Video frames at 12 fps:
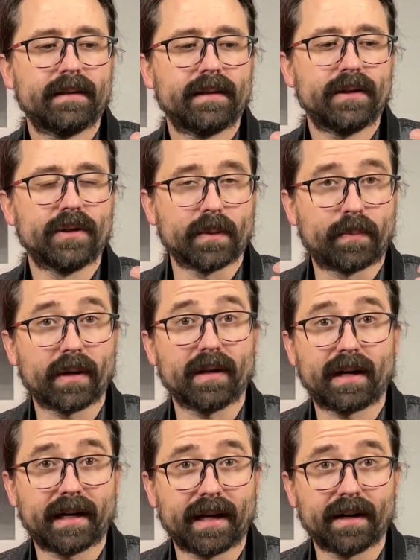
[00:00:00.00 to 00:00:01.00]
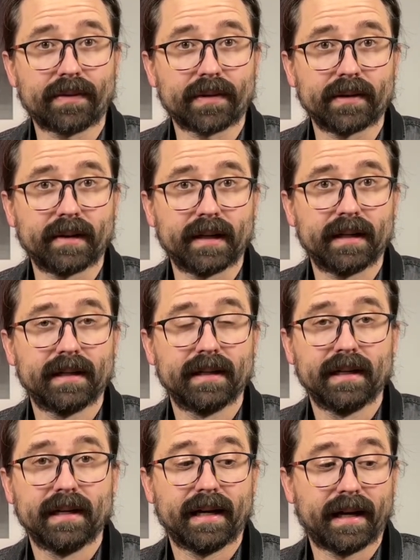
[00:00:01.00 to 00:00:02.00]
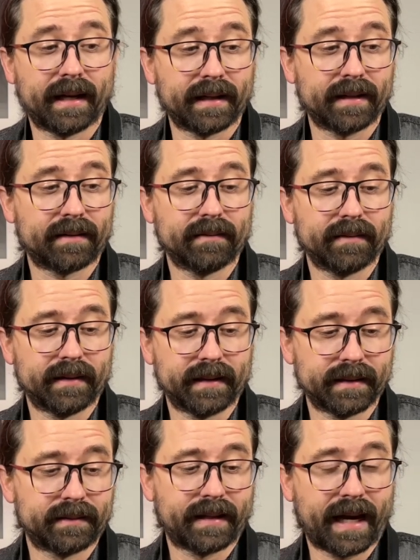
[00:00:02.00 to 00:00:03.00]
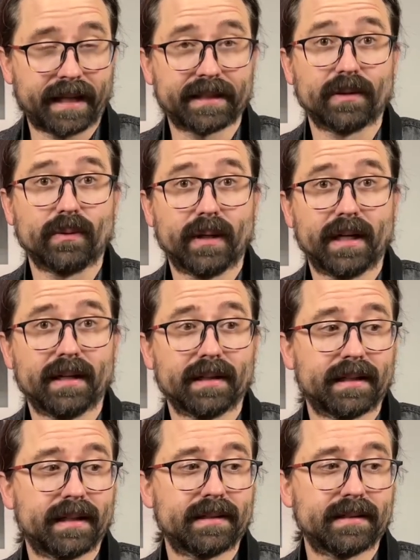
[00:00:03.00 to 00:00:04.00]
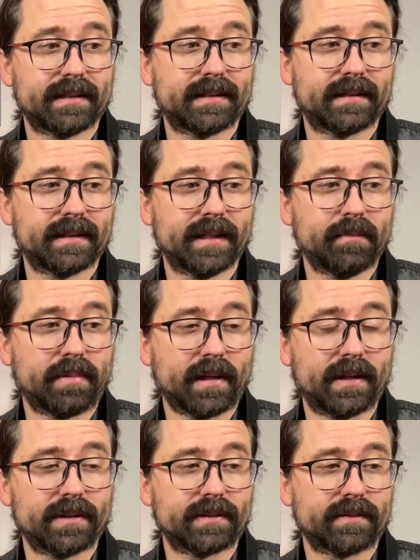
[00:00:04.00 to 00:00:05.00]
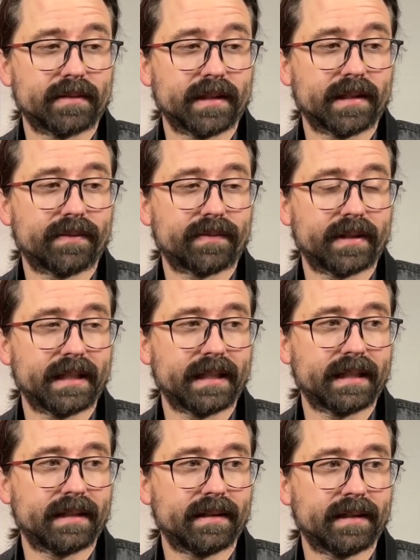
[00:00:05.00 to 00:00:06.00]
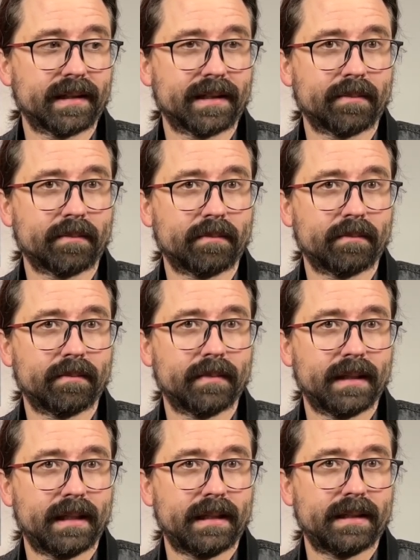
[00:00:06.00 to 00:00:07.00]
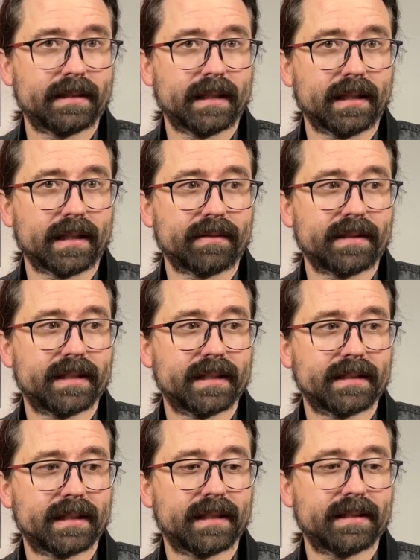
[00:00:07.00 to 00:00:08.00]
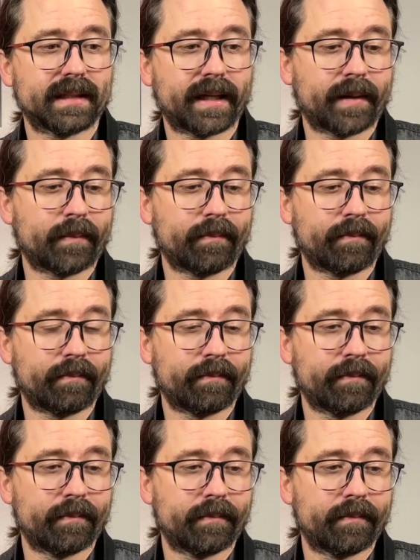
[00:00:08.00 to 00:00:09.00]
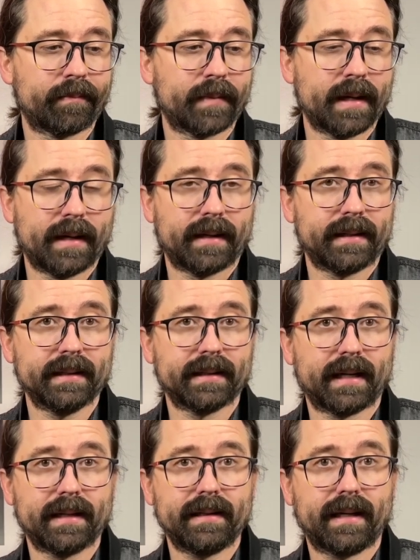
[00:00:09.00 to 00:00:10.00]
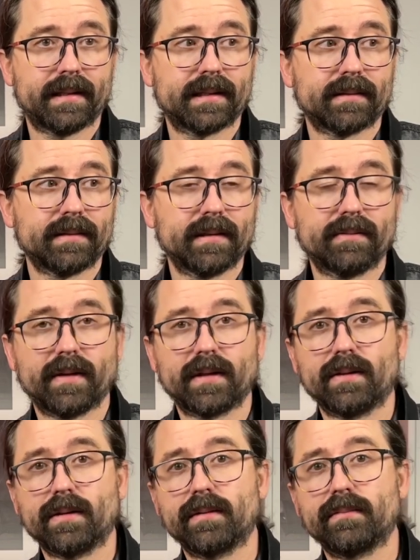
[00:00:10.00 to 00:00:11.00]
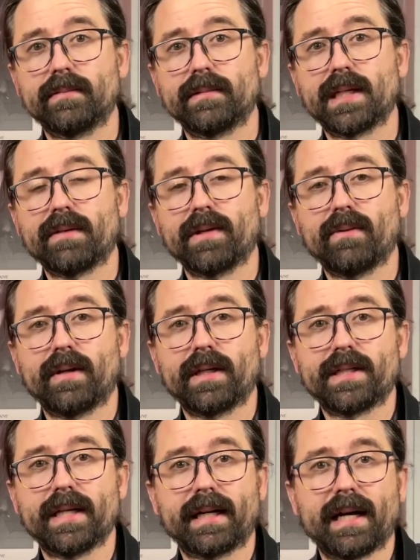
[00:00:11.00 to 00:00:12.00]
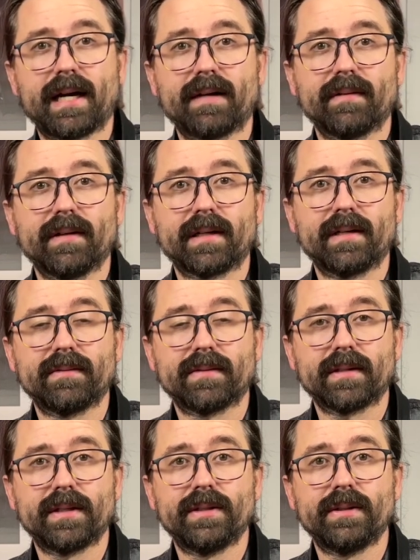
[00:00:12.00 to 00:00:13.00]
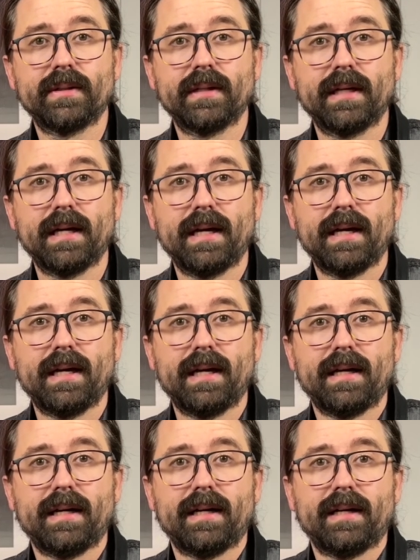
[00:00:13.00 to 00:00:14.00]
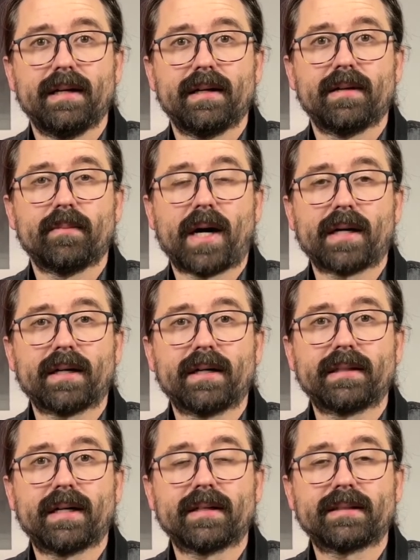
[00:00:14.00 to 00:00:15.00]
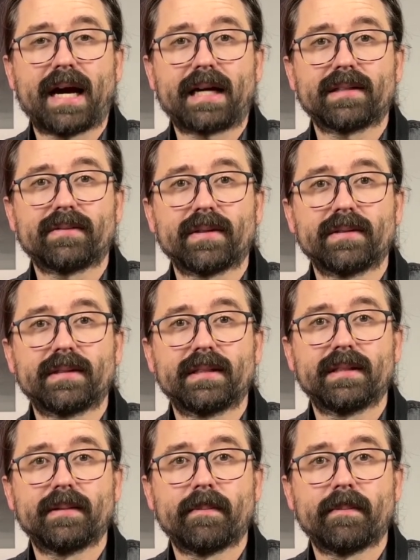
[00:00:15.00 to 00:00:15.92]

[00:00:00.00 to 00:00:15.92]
you can put a lot of air through it, and it takes it well, and it blows really freely. Just little resistance, and yeah, I think it's a really fun horn. Definitely one to check out if you're looking for new modern tenor saxophones.